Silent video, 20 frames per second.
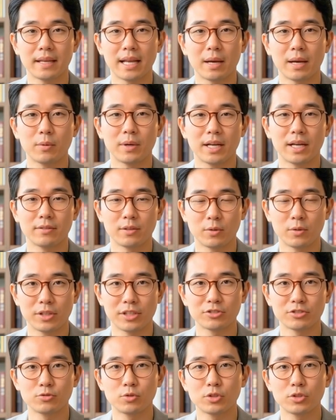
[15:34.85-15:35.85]
And when everyone
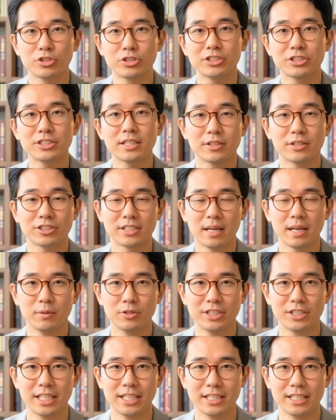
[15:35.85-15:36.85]
is forced to sell
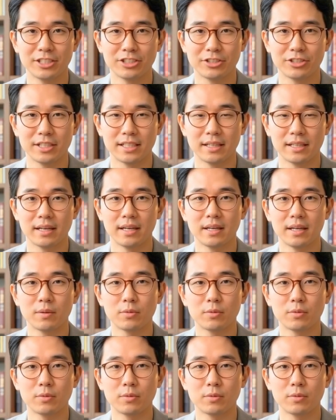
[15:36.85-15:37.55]
simultaneously,